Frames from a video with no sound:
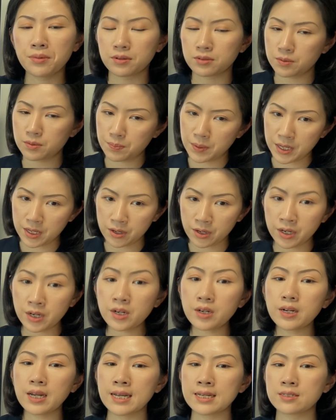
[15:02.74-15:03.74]
the
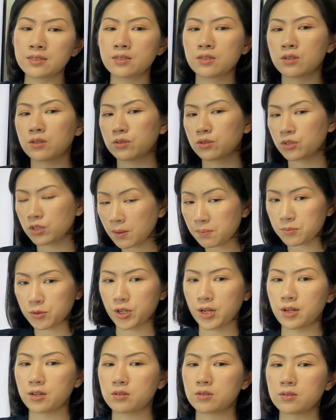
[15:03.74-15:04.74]
speaker as the
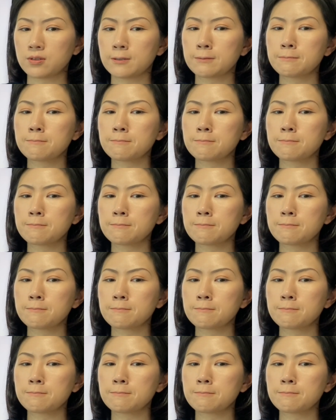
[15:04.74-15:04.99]
subject.